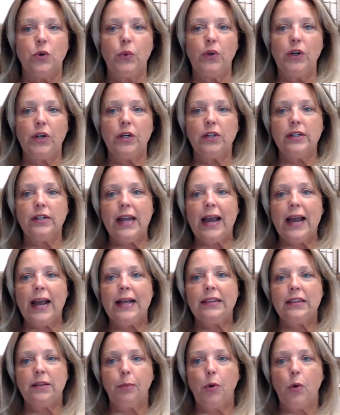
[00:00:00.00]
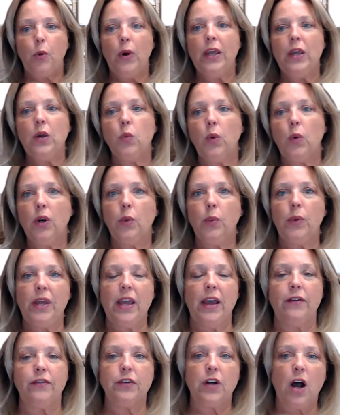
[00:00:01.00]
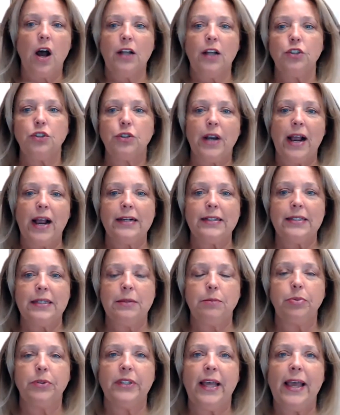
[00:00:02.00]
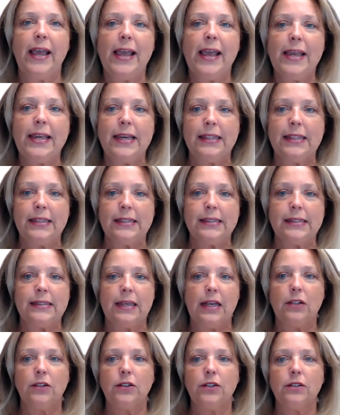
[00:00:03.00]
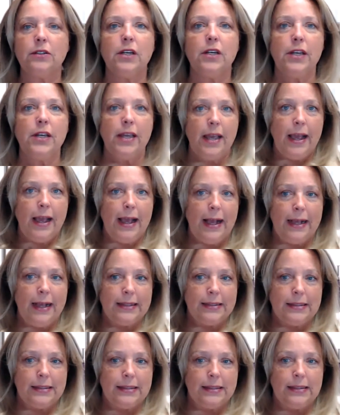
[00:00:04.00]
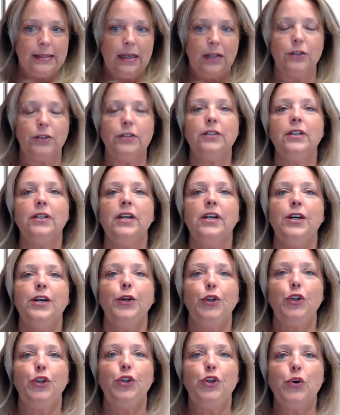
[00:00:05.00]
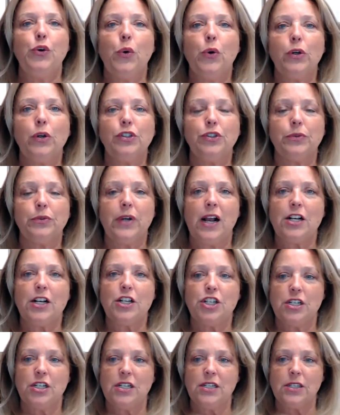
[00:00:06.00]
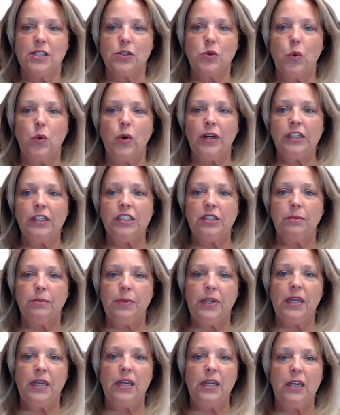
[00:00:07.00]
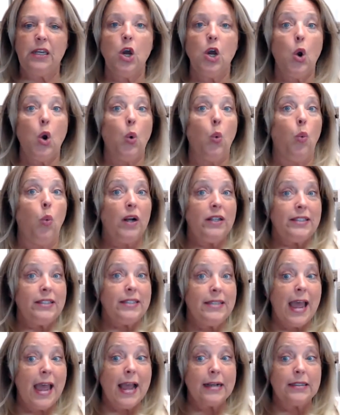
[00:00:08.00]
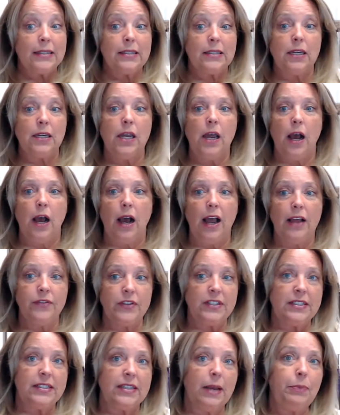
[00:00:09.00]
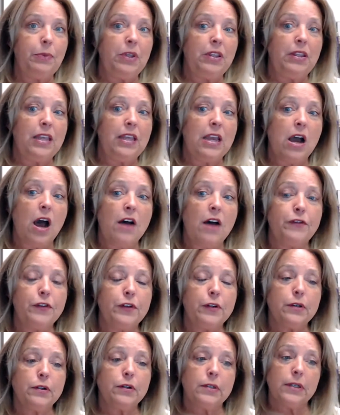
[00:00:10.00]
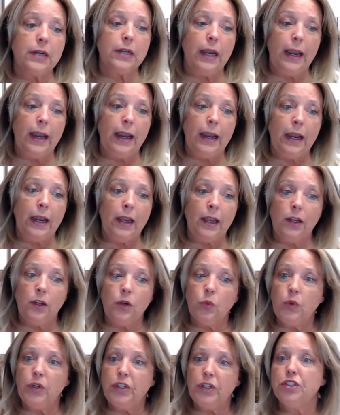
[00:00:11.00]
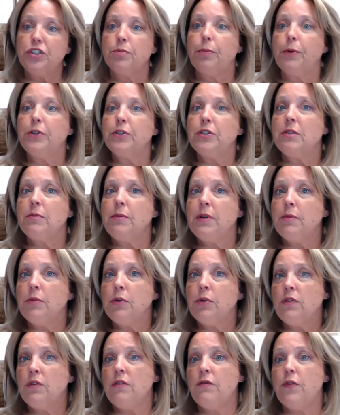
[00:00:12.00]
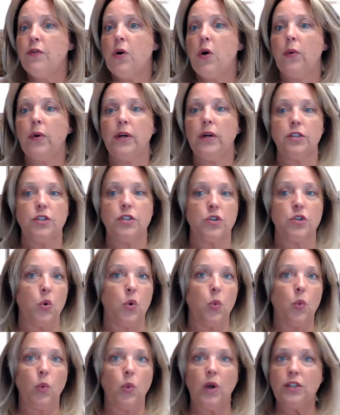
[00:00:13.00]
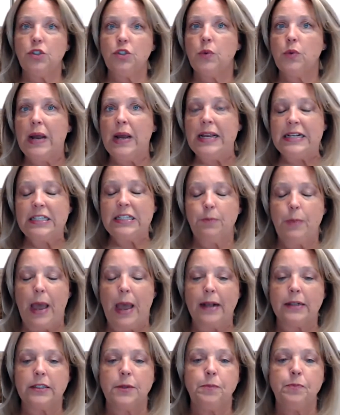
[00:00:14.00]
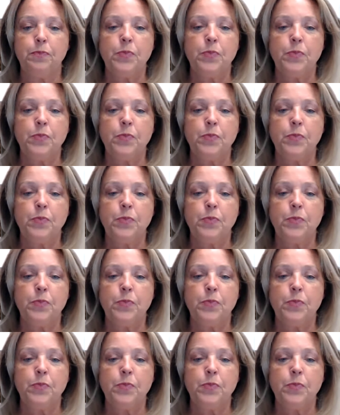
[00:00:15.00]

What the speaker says: we're at the point where we have contracts in play, and the seller, as the seller, your direction is going to be what's next. I've accepted the offer and we're supposed to be moving forward. So what do I expect?